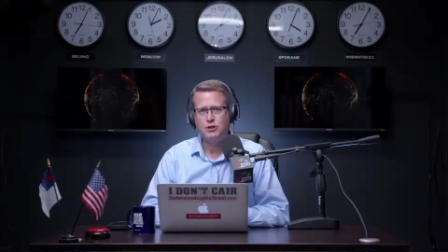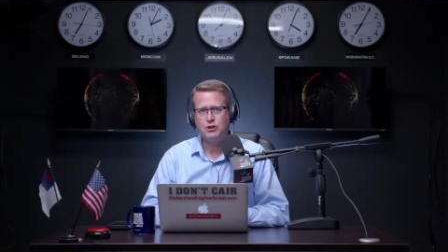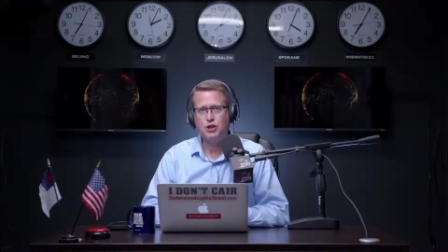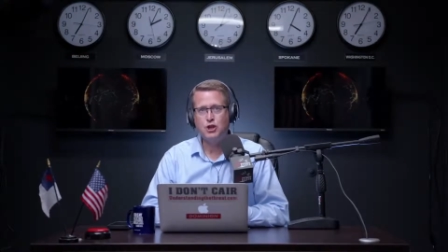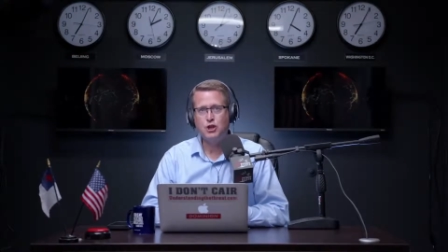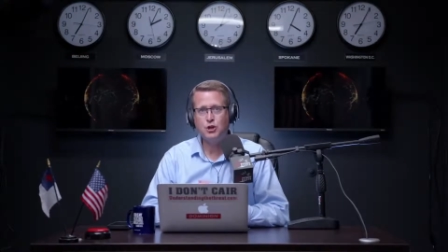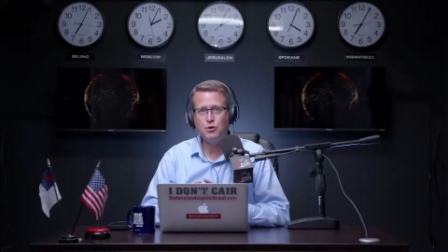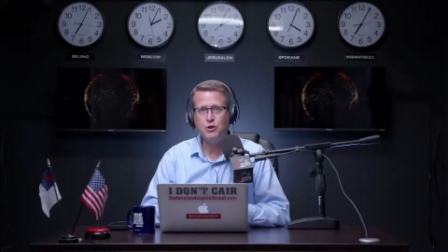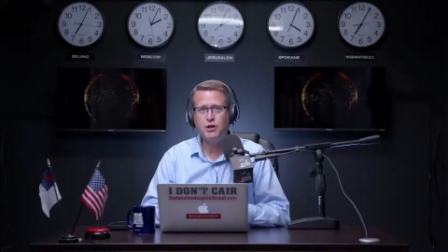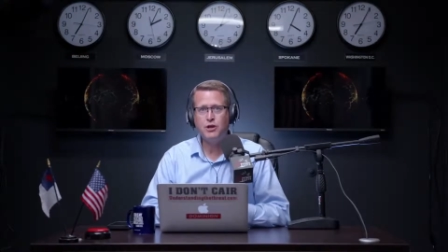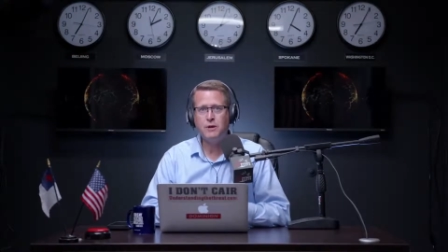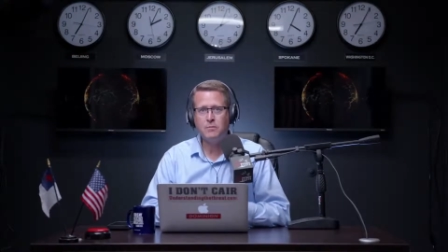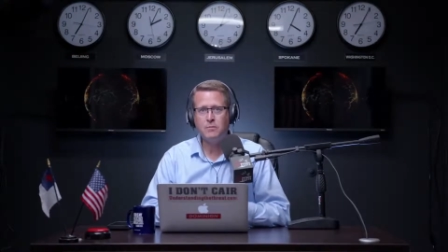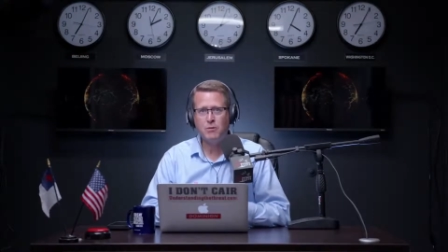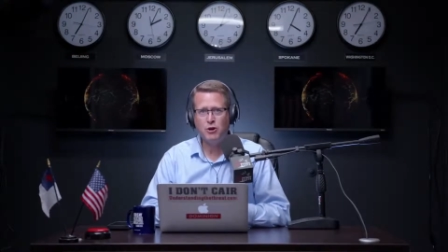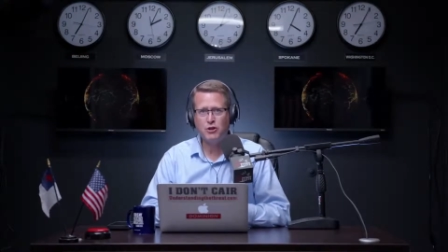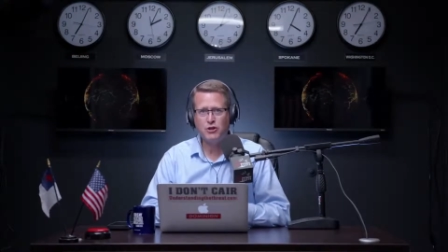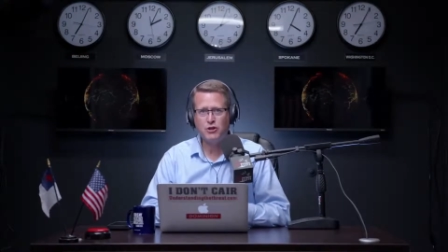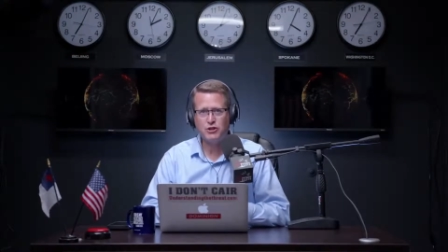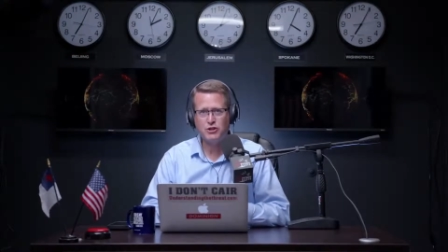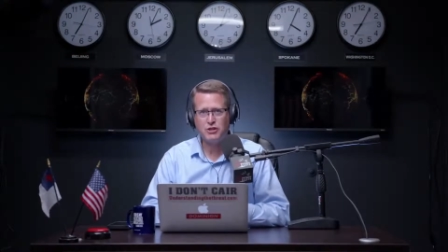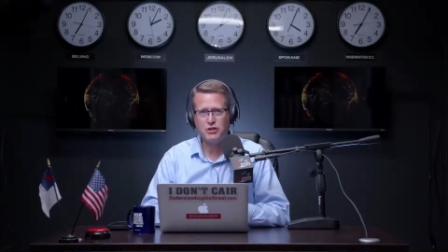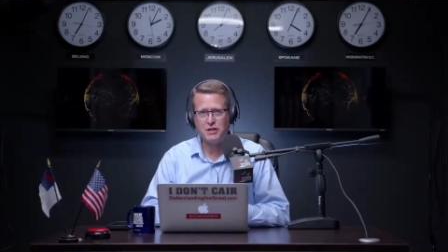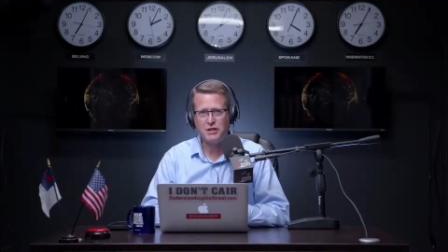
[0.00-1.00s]
to the
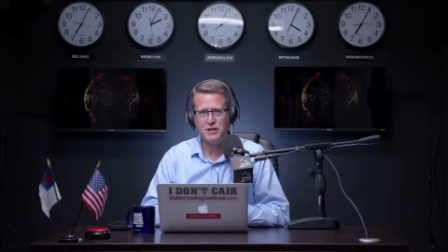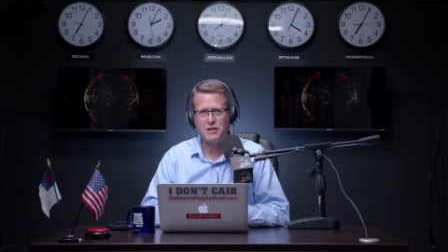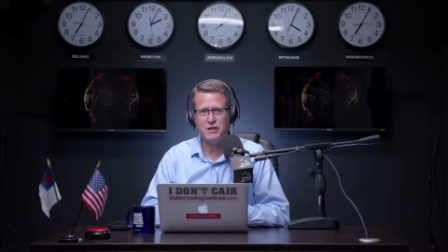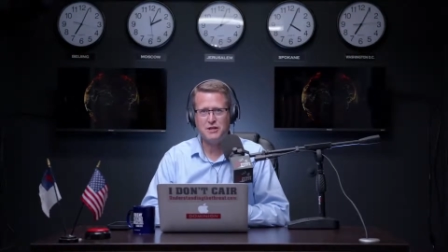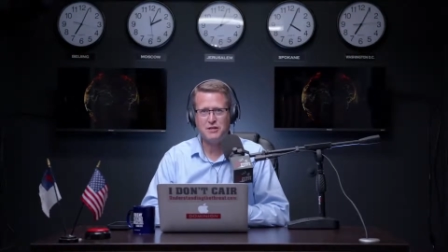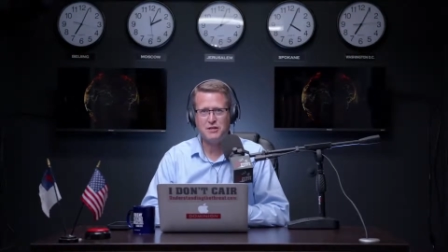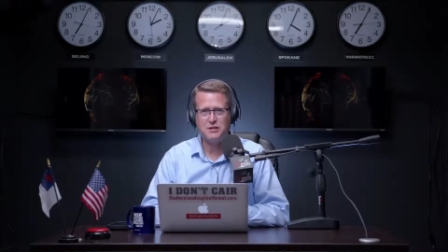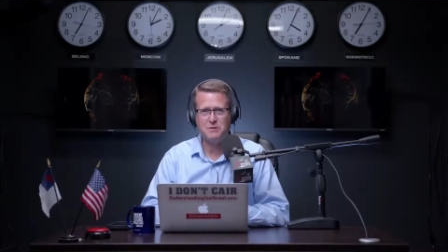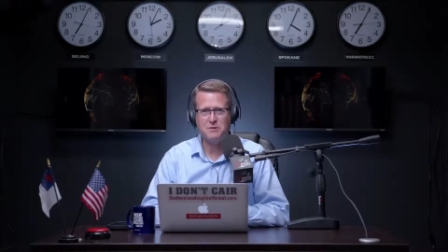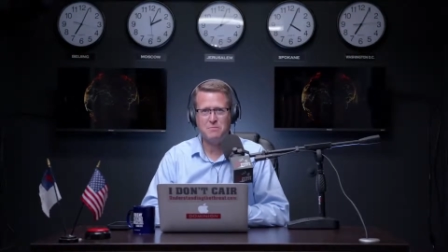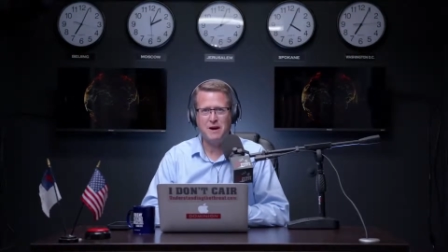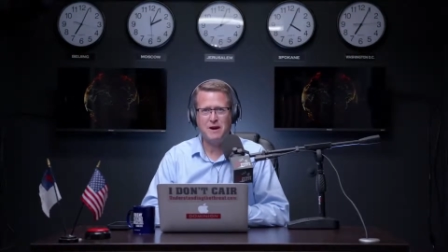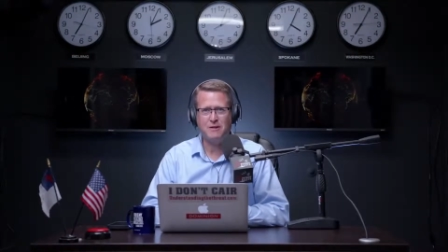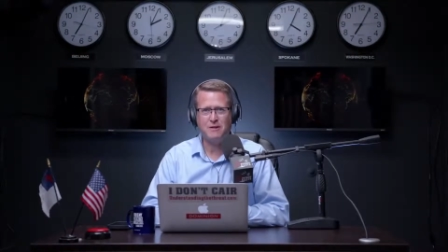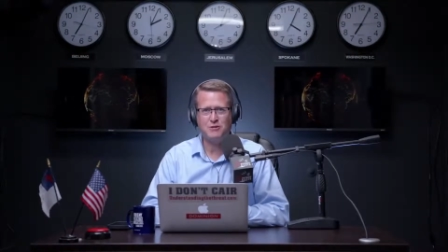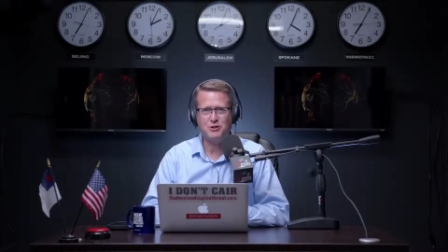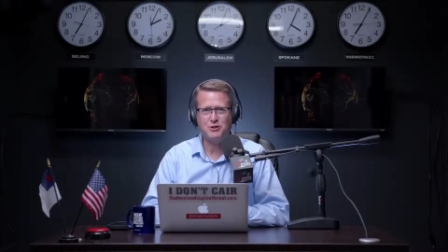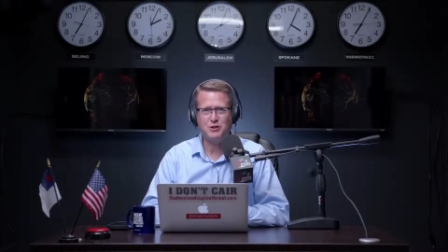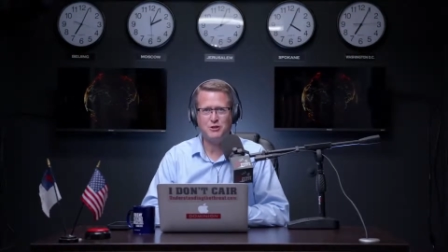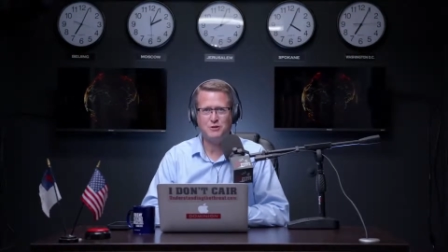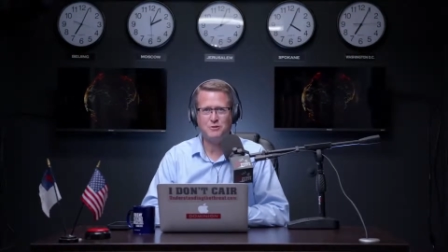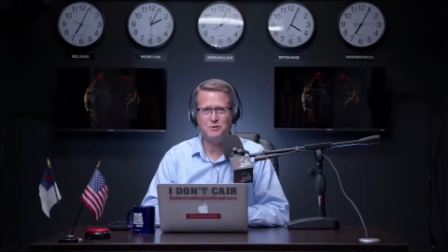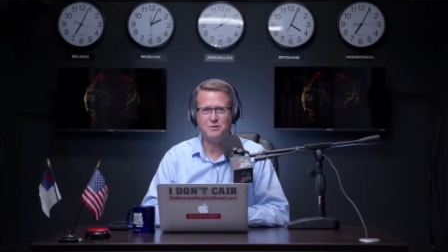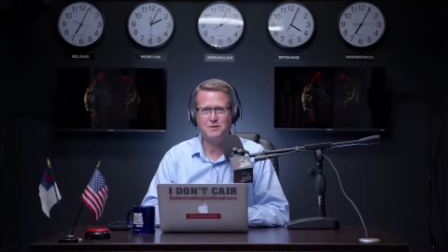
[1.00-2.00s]
emergency that is
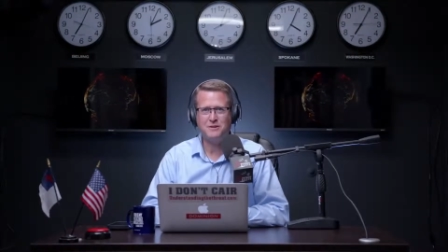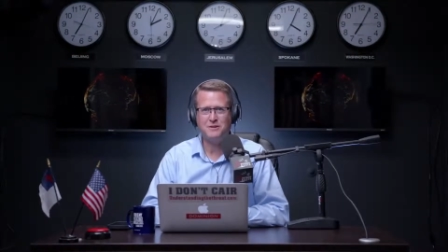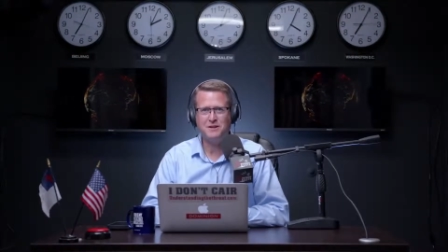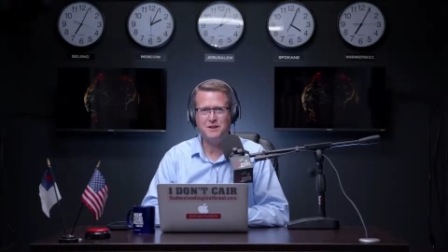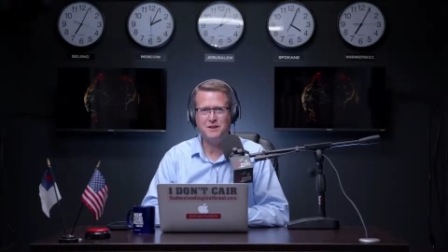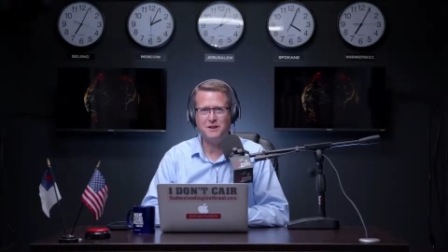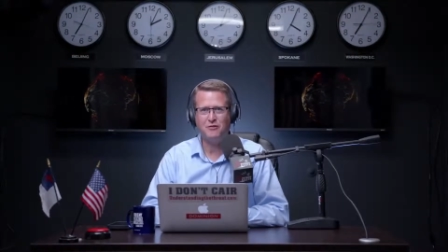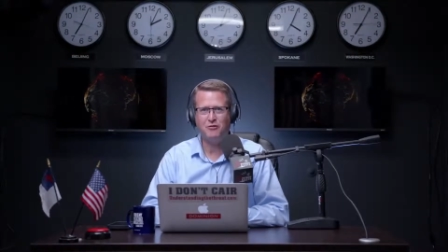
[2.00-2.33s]
about to